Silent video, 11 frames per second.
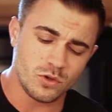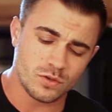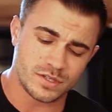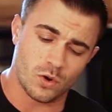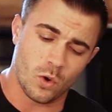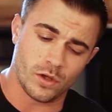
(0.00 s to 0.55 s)
use
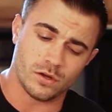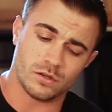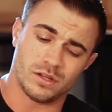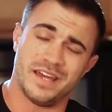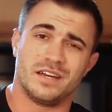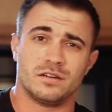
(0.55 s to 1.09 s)
an oil
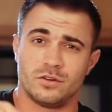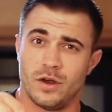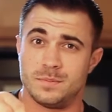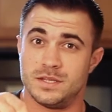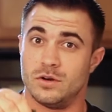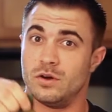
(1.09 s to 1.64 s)
like
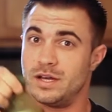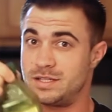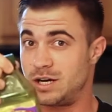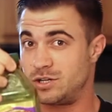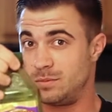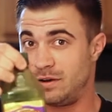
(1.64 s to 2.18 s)
grapeseed oil, that's
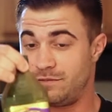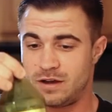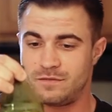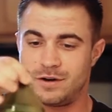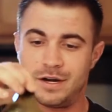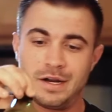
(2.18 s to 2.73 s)
actually my
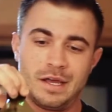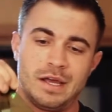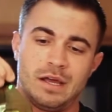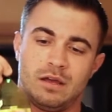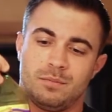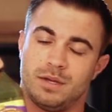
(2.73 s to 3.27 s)
favorite
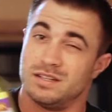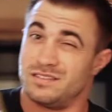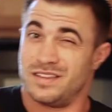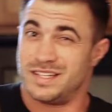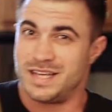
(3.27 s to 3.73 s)
because of the